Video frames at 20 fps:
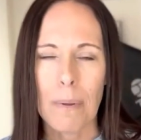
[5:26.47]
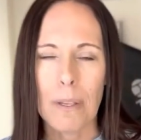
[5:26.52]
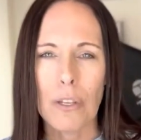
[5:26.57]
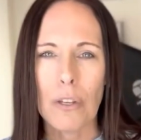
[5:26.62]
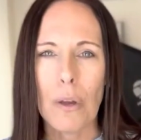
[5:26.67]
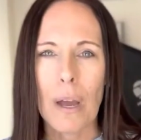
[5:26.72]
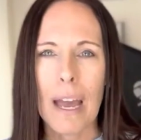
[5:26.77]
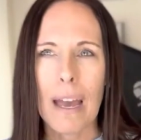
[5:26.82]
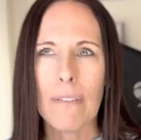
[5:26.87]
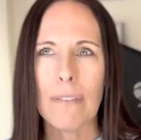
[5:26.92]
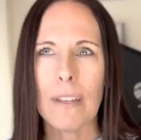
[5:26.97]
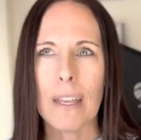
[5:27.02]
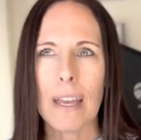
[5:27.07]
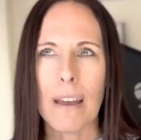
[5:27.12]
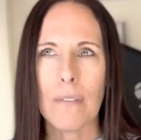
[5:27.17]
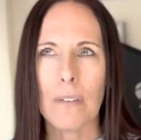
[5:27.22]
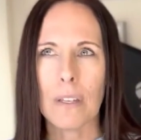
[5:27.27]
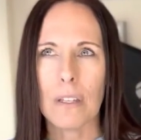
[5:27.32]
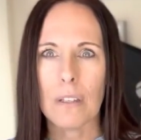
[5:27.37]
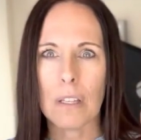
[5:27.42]
You have to
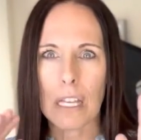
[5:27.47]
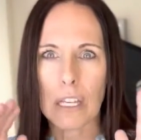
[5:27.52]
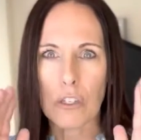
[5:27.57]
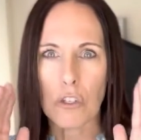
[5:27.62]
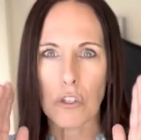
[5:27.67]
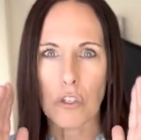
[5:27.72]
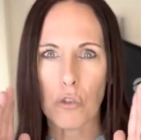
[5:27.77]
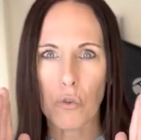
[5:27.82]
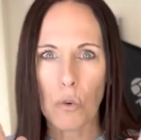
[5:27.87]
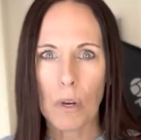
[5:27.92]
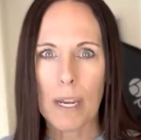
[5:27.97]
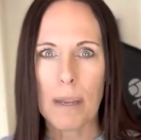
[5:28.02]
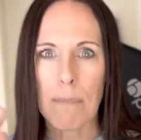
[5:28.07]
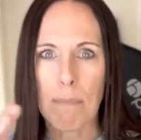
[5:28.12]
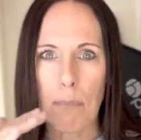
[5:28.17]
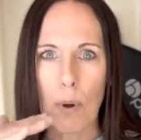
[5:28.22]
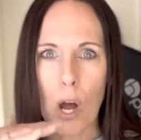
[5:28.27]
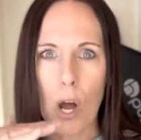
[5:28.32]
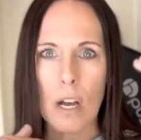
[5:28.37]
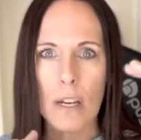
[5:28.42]
have a like
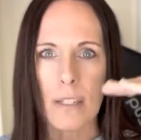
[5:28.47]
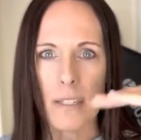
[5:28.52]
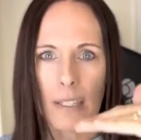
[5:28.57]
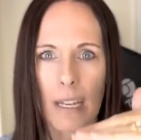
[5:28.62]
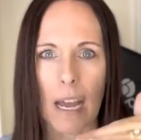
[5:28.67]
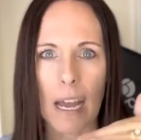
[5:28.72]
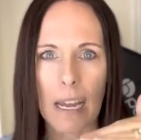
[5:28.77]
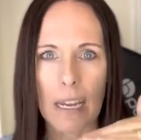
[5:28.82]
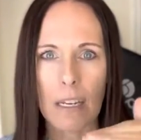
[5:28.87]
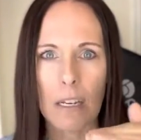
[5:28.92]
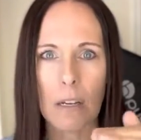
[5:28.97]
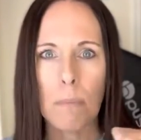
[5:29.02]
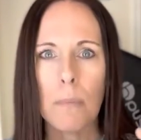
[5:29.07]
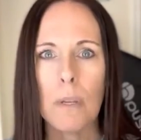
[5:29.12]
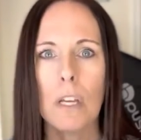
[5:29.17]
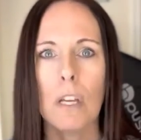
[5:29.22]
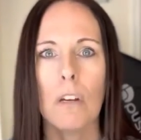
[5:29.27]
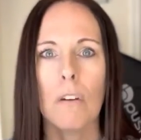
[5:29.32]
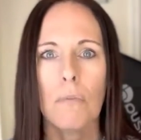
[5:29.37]
straight boxed item